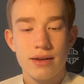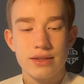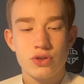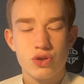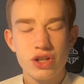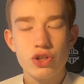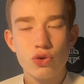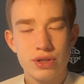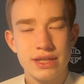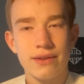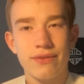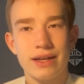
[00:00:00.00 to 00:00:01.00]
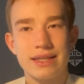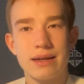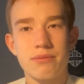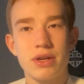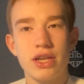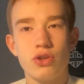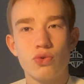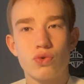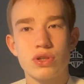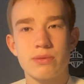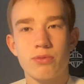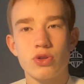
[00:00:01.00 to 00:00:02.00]
treat yourself like somebody you're
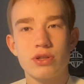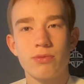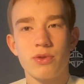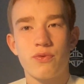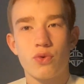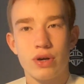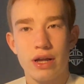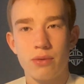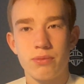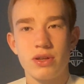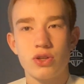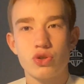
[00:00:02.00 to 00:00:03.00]
responsible for helping.